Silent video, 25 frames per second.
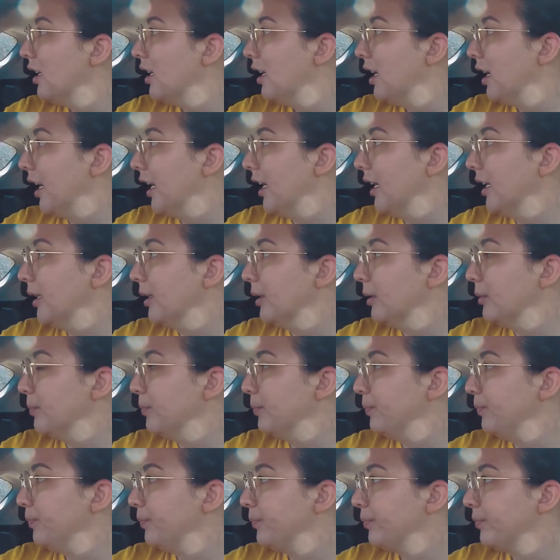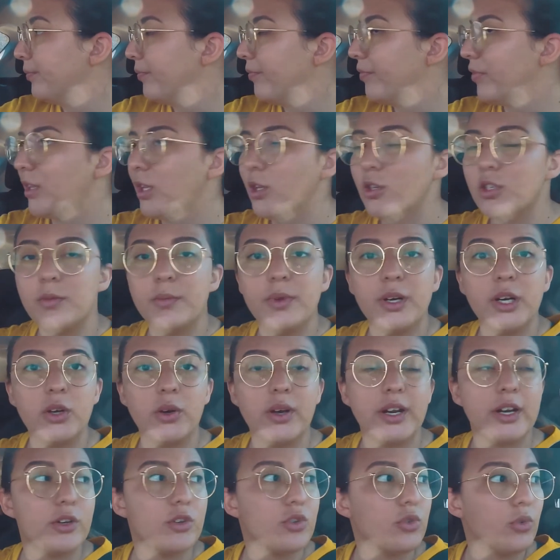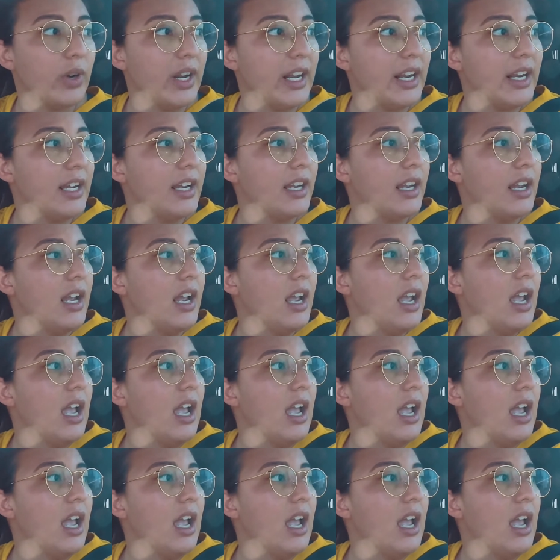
Um, so I'm gonna go get a drink